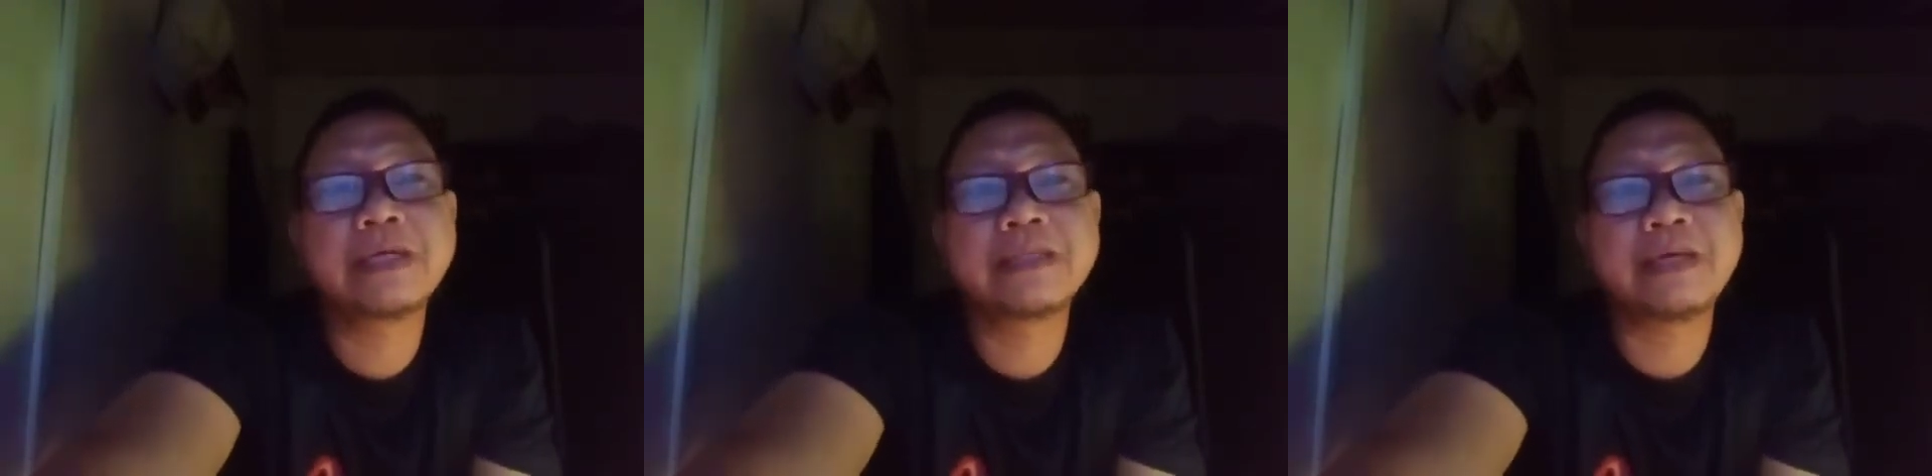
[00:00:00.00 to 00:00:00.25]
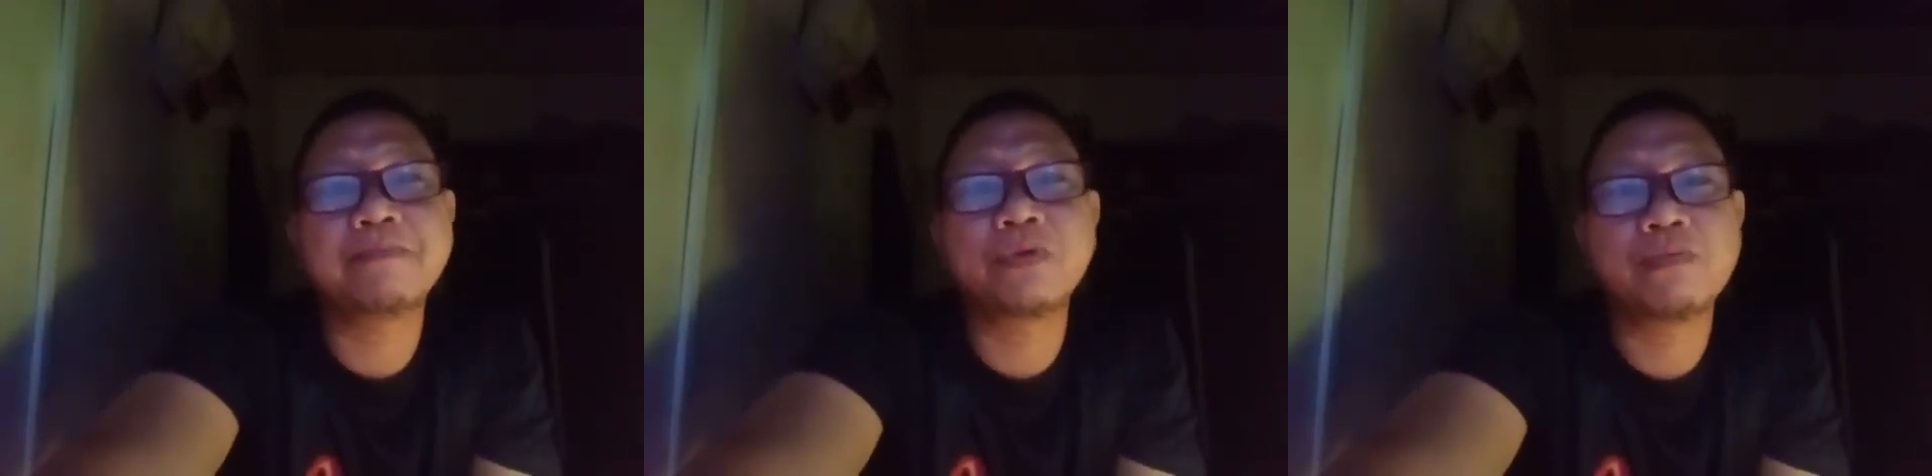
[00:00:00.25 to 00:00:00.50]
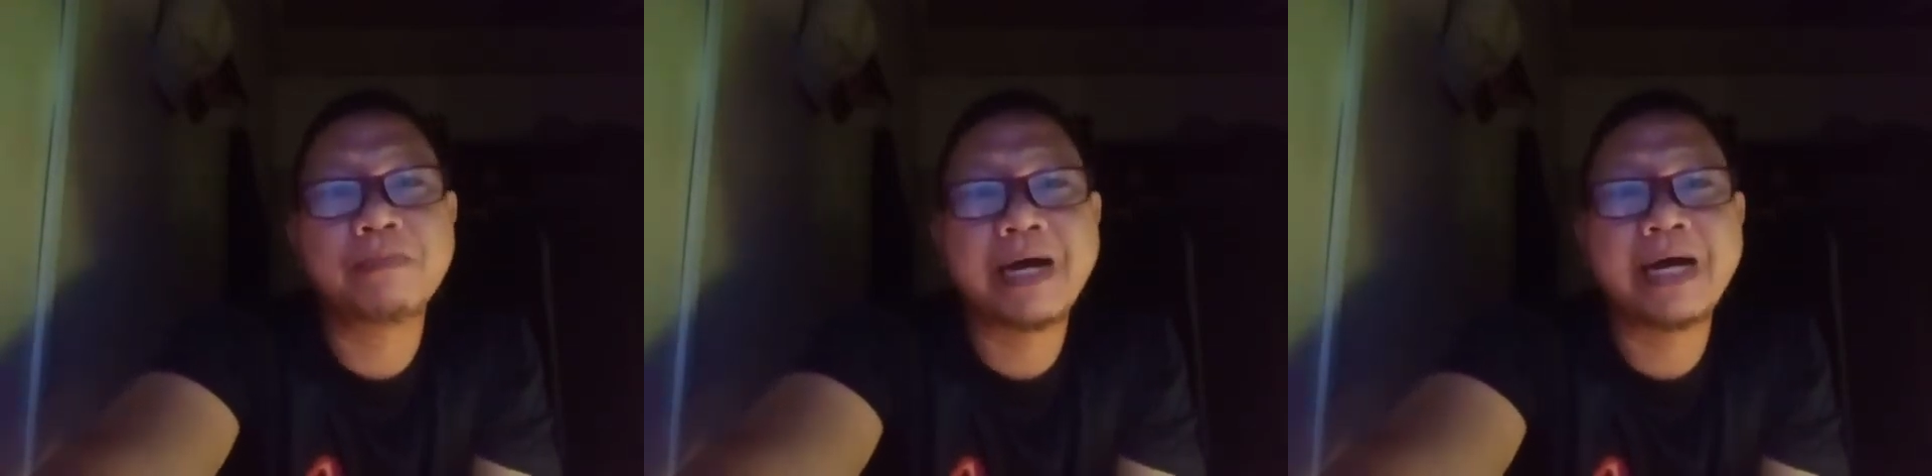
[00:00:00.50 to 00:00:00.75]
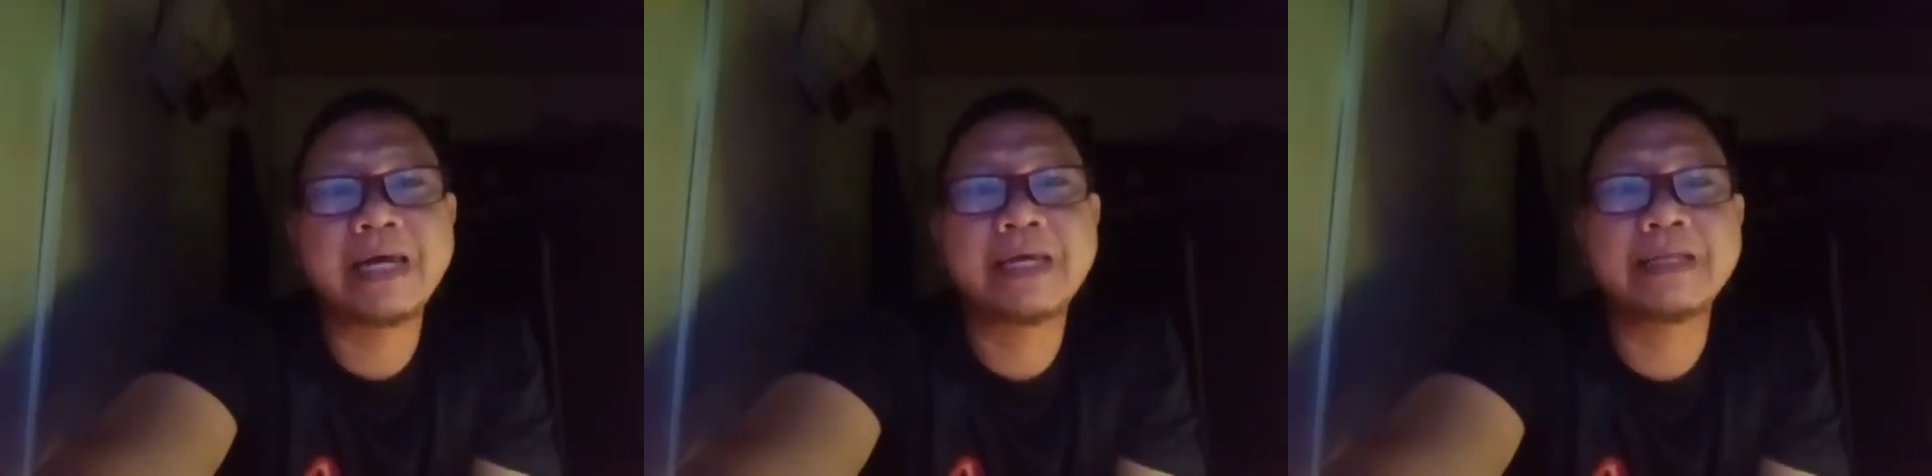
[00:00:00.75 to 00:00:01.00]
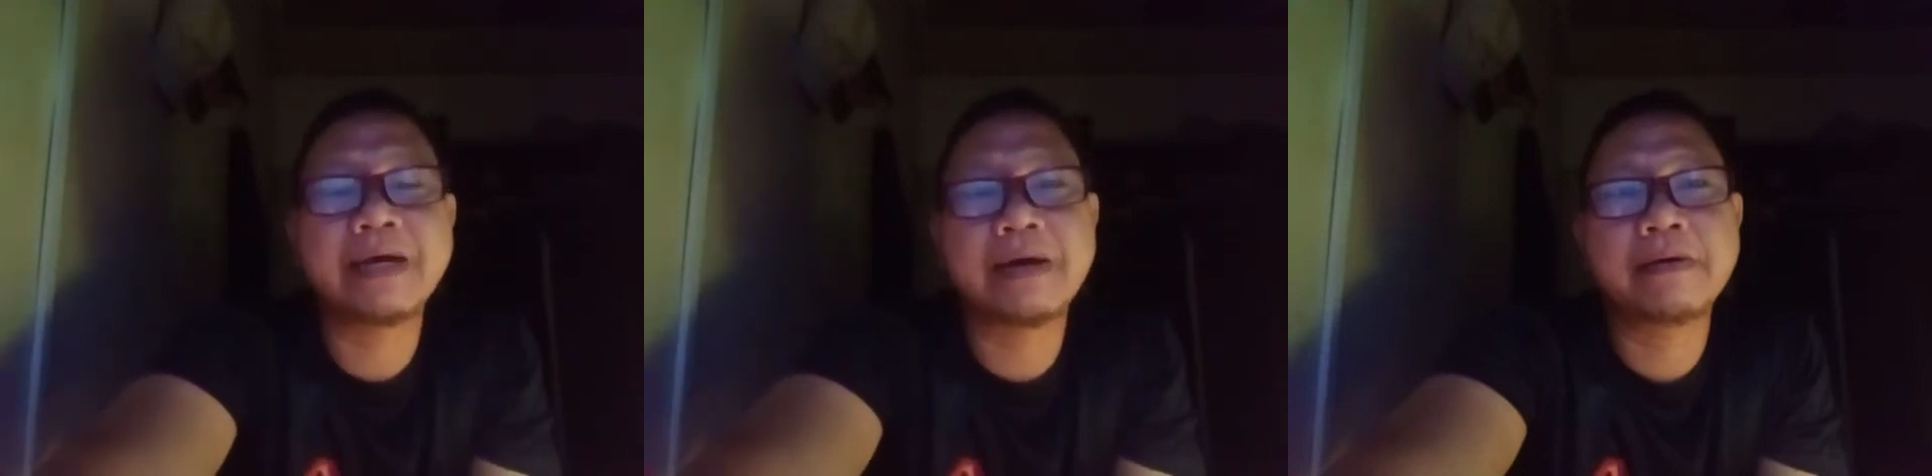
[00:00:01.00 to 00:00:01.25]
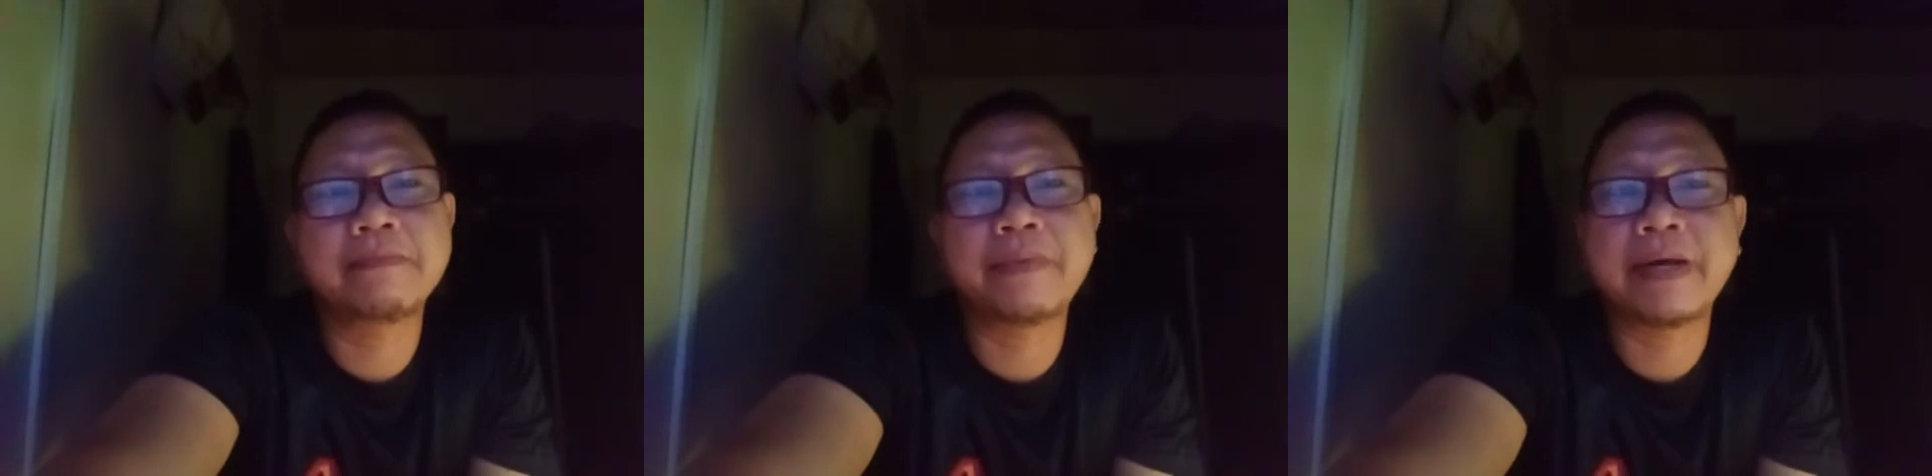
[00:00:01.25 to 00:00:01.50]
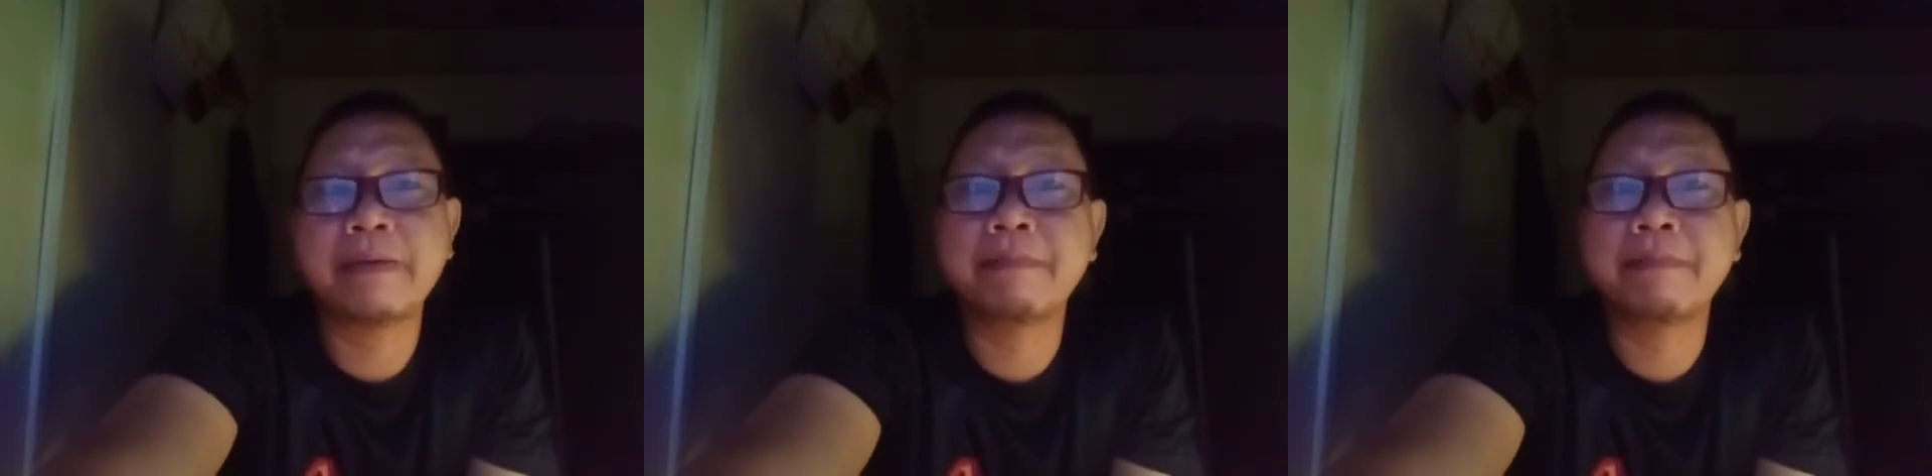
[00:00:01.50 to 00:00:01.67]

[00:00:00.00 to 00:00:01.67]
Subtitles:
Team Tumae na para